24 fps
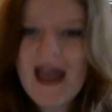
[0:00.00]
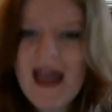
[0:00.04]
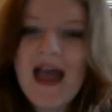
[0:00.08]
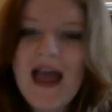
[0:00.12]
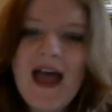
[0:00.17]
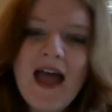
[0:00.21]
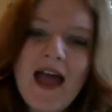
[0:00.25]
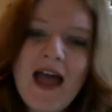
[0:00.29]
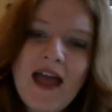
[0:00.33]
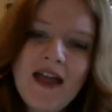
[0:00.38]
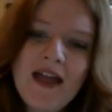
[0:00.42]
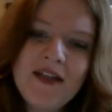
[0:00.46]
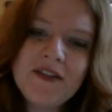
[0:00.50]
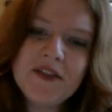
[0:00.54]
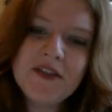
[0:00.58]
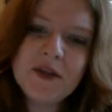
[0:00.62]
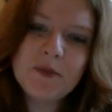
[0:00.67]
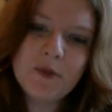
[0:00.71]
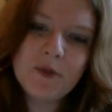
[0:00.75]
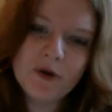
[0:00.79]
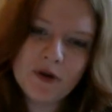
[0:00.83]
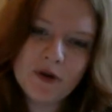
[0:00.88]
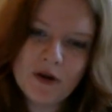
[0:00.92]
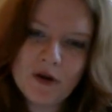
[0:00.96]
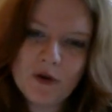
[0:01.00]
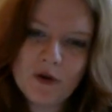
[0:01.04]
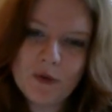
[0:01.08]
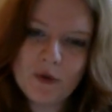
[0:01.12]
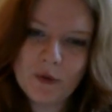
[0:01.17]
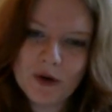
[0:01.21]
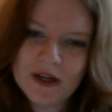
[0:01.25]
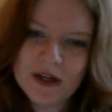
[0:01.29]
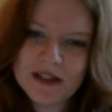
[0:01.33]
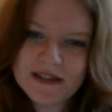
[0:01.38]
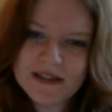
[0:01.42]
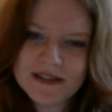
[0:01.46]
And the Baroque
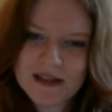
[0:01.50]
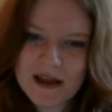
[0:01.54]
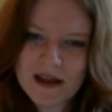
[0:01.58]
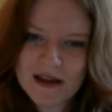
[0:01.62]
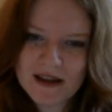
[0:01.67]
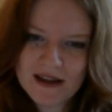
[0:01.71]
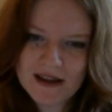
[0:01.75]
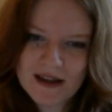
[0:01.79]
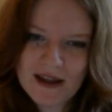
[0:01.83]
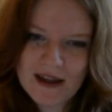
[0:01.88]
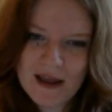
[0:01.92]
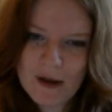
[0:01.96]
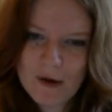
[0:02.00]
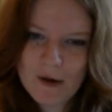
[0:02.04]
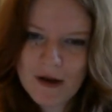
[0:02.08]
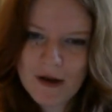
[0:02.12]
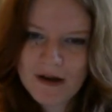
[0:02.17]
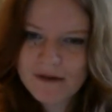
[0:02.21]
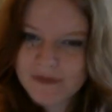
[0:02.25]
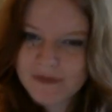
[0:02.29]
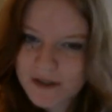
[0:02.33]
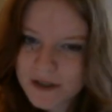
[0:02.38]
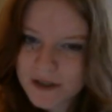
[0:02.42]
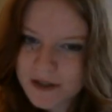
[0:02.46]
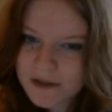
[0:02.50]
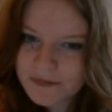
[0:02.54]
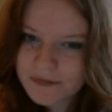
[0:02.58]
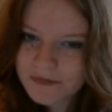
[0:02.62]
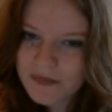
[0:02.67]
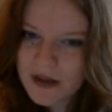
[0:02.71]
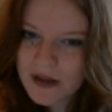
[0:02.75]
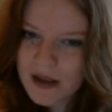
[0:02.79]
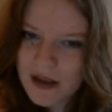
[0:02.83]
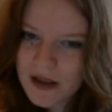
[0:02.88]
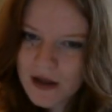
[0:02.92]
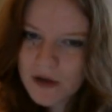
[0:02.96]
Works Saga, however,
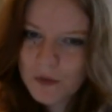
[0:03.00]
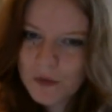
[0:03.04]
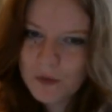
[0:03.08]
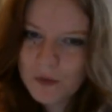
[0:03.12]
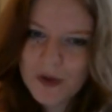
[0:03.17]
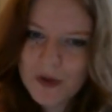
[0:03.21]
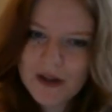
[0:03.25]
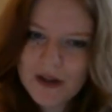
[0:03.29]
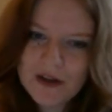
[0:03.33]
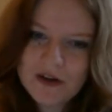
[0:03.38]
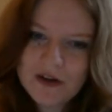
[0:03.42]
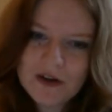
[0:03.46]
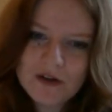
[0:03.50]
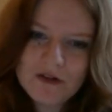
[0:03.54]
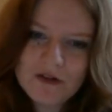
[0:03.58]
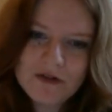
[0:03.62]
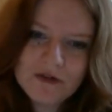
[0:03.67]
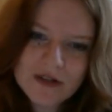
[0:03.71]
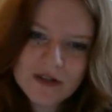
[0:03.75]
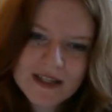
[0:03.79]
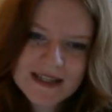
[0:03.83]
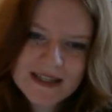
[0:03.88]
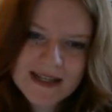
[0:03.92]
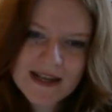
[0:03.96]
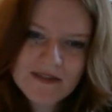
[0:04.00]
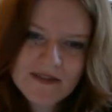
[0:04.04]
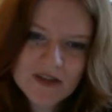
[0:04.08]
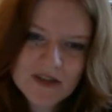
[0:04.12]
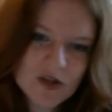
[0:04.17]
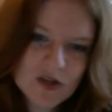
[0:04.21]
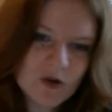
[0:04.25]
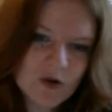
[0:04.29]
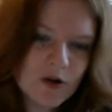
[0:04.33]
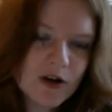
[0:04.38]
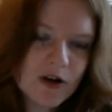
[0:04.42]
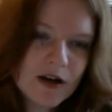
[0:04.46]
will receive a
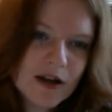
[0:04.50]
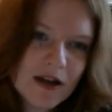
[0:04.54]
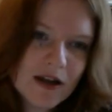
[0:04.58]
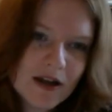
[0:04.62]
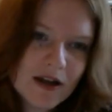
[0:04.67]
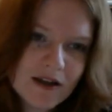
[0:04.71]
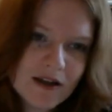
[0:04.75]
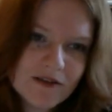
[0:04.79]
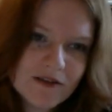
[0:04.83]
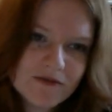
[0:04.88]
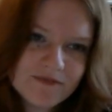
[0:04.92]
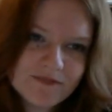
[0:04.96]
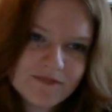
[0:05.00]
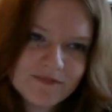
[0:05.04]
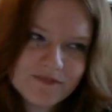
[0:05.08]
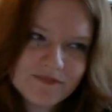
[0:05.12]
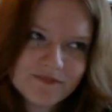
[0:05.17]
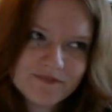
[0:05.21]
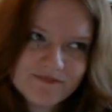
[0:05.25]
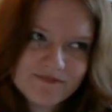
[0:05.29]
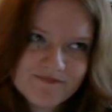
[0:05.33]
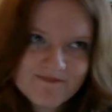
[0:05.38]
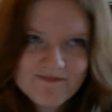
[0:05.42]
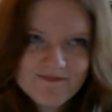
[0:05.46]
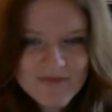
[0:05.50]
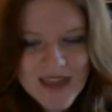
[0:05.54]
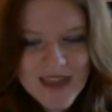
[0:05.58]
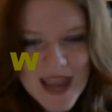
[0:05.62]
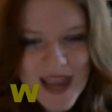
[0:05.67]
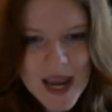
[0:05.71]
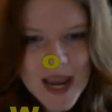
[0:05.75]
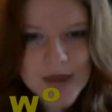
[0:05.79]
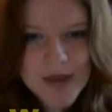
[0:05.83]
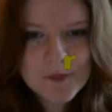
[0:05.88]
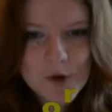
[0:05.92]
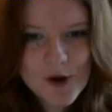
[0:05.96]
score of
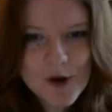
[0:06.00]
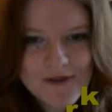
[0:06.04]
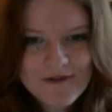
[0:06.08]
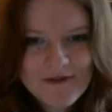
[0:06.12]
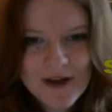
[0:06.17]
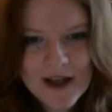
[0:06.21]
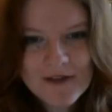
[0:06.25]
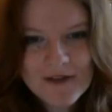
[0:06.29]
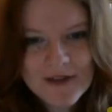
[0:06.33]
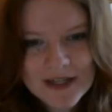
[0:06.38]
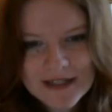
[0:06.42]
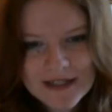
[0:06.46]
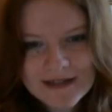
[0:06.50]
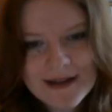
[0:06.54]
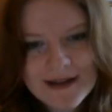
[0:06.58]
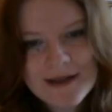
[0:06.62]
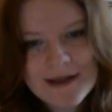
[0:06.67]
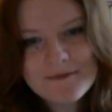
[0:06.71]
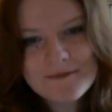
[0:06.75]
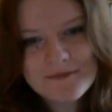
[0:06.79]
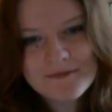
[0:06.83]
8.5 out of 10.